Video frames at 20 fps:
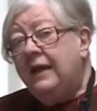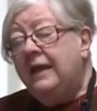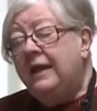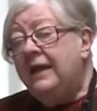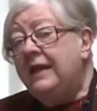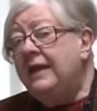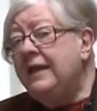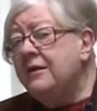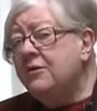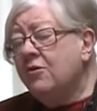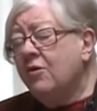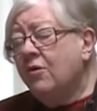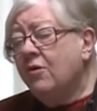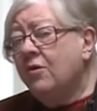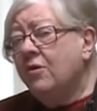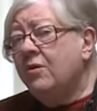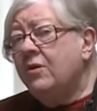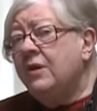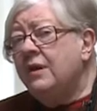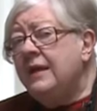He
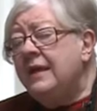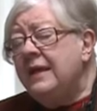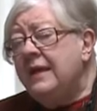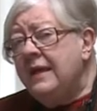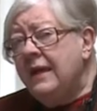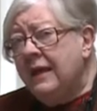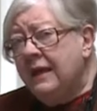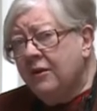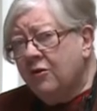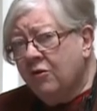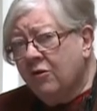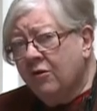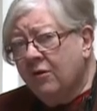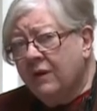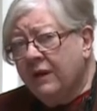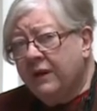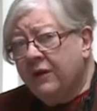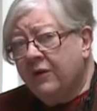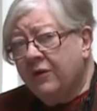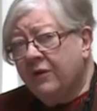had
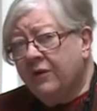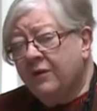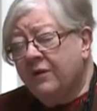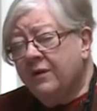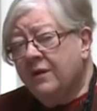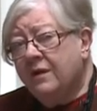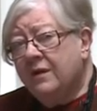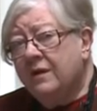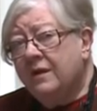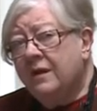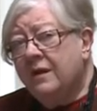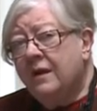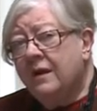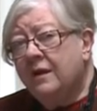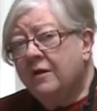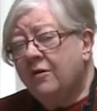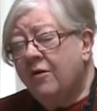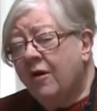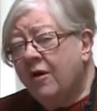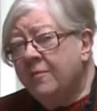earlier
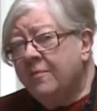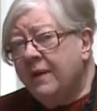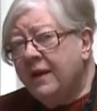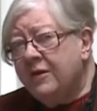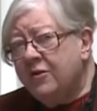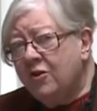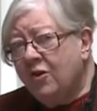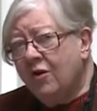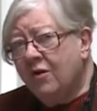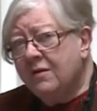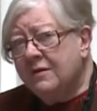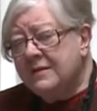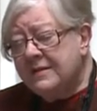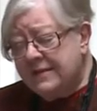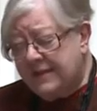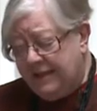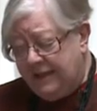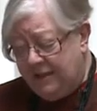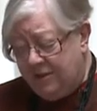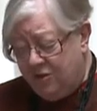gone by dog
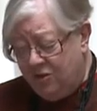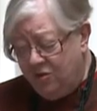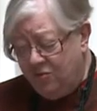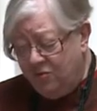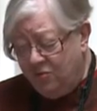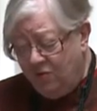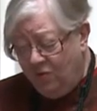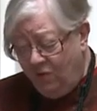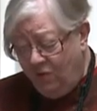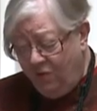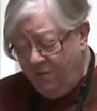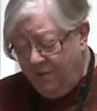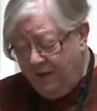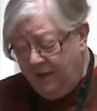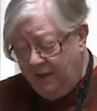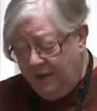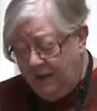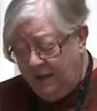sled to Nome,